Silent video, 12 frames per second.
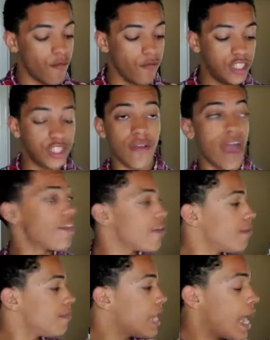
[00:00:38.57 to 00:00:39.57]
Would you
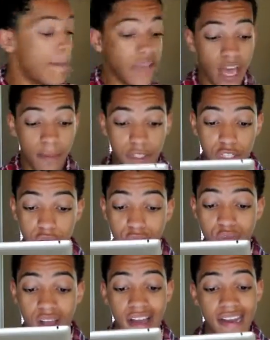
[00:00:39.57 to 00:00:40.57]
rather be able to
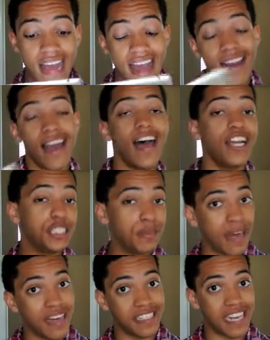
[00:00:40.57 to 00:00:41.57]
run at one hundred
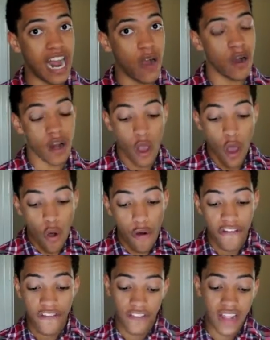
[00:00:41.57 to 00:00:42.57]
miles an hour
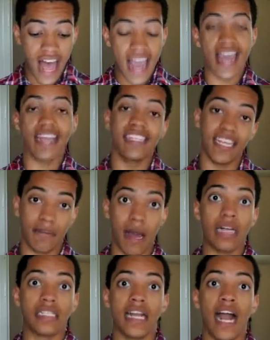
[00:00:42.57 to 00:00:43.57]
or fly at ten
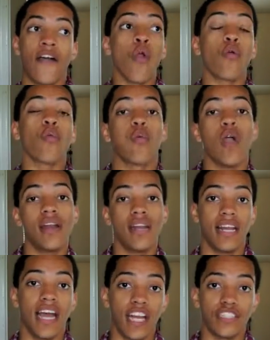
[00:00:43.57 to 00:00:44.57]
miles an hour? Run
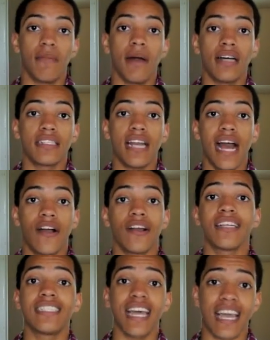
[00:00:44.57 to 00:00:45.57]
at one hundred miles an hour
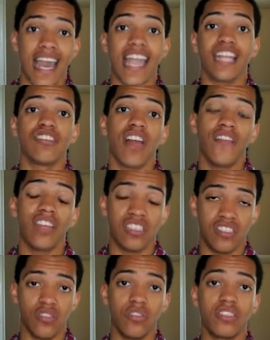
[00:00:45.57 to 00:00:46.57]
because I hate driving in
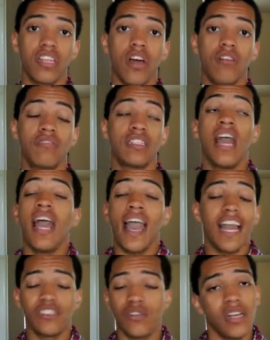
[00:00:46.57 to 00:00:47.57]
school zones
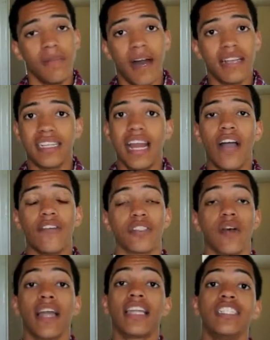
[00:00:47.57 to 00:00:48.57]
at twenty miles an hour,
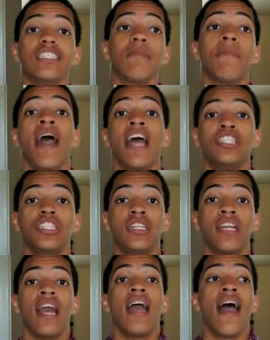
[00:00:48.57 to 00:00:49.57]
so I can just
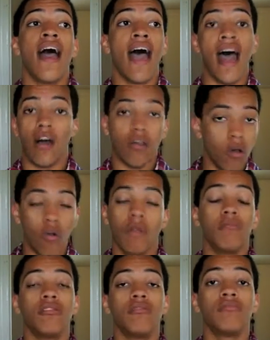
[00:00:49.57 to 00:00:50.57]
imagine how
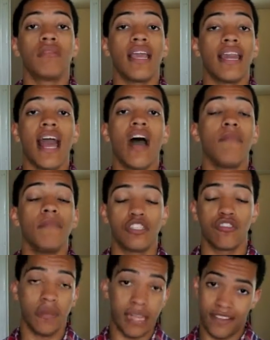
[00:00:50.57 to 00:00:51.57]
horrible and how
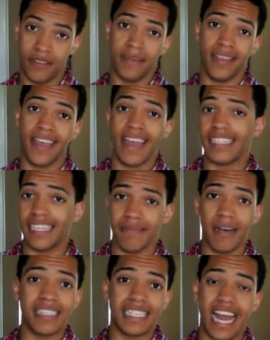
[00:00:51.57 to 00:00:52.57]
miserable I would be at ten
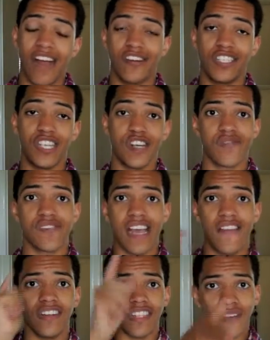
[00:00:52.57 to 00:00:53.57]
miles an hour. So
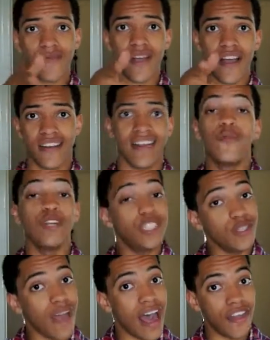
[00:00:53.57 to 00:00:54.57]
definitely run. Would
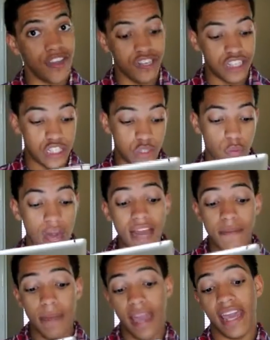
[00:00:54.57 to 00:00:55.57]
you rather
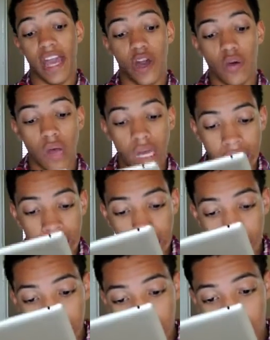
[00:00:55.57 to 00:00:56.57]
sweat mayo
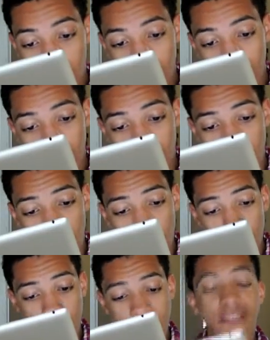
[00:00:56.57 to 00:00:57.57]

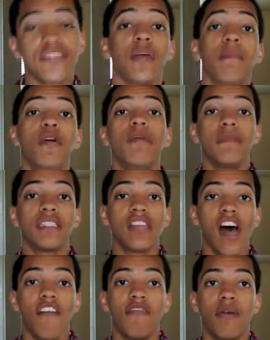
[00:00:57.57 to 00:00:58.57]
or have to poop a
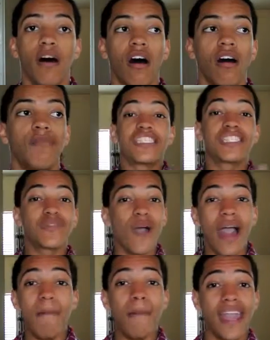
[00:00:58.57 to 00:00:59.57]
softball?
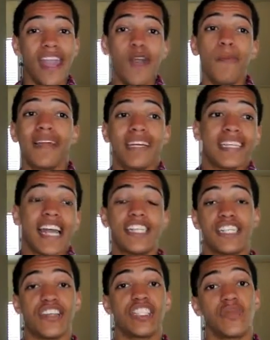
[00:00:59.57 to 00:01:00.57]
Sweat mayo because I
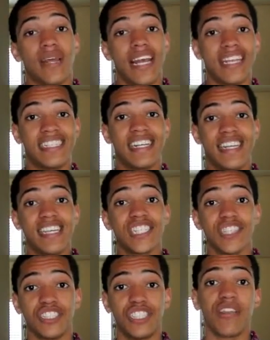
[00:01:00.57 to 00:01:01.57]
don't sweat as it is,
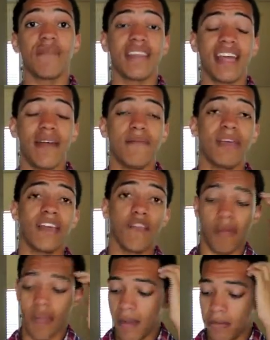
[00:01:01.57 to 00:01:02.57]
so it shouldn't be that big of a
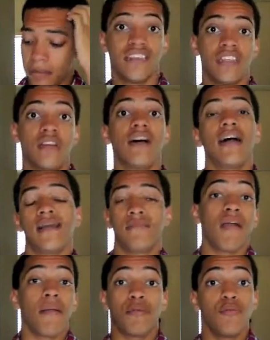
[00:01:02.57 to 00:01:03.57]
problem, so it
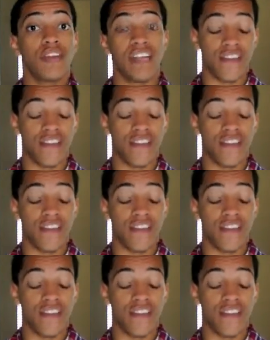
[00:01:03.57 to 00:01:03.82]
probably wouldn't